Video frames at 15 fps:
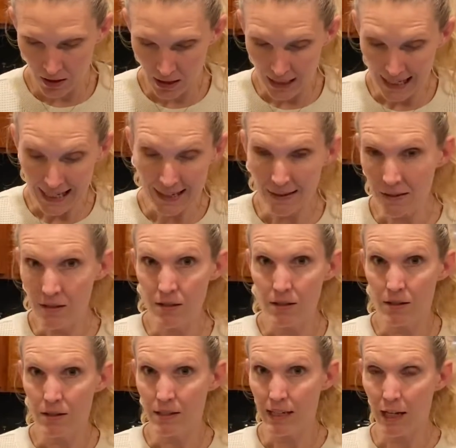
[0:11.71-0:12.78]
And
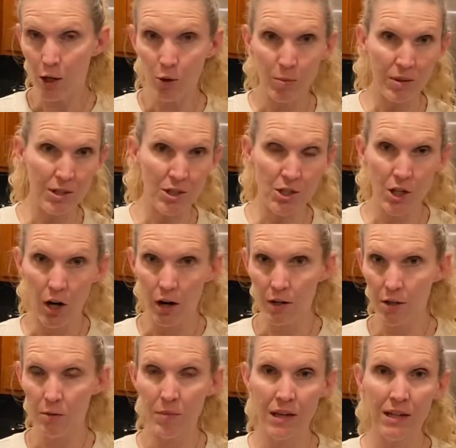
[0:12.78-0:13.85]
to help
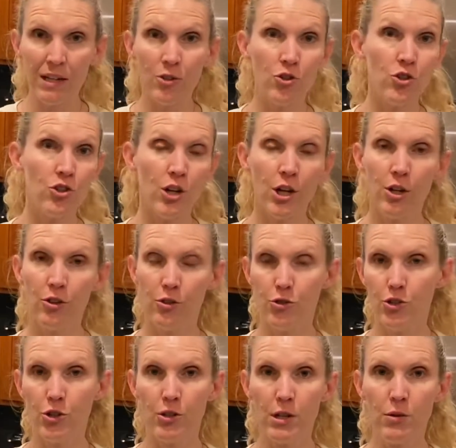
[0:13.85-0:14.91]
document and share the
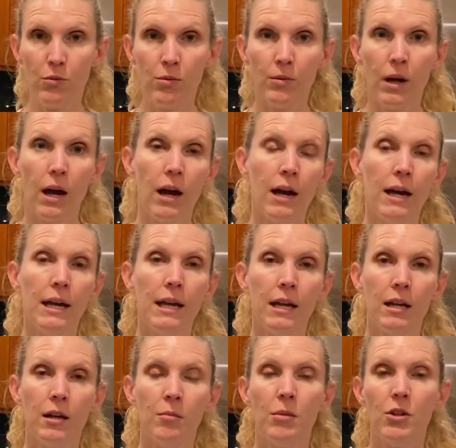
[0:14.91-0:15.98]
journey, I
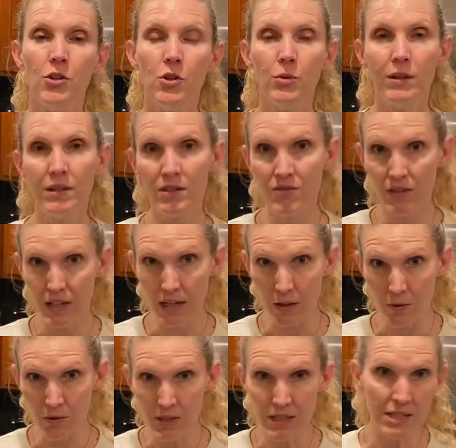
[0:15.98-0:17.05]
am doing these
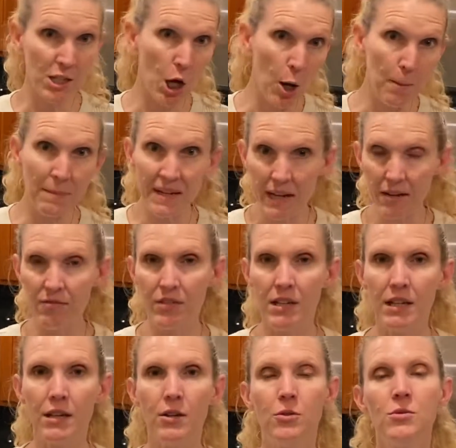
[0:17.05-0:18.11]
videos, these update
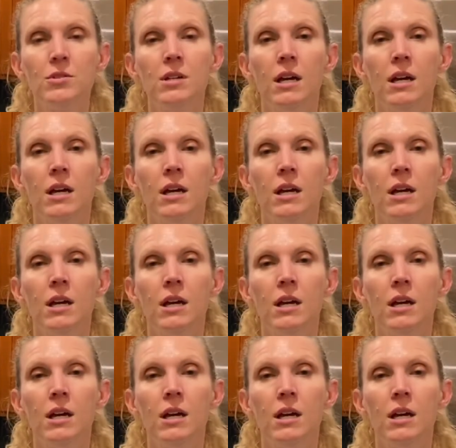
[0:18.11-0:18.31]
videos,